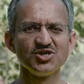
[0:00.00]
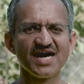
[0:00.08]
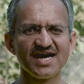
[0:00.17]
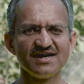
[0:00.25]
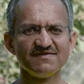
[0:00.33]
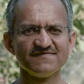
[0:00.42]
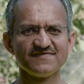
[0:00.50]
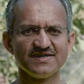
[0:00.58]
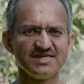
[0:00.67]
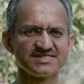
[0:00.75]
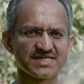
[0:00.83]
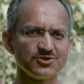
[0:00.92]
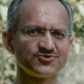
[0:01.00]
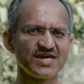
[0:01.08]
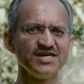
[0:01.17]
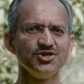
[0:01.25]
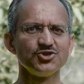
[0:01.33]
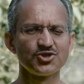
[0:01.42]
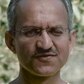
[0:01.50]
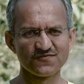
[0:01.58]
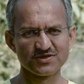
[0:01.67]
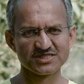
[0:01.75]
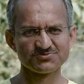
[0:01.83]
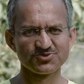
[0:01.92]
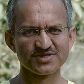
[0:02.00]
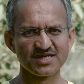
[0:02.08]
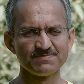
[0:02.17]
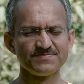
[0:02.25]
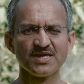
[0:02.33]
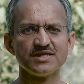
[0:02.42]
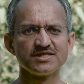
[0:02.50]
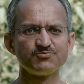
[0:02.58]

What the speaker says: you'll have is, are you ready or not for this program?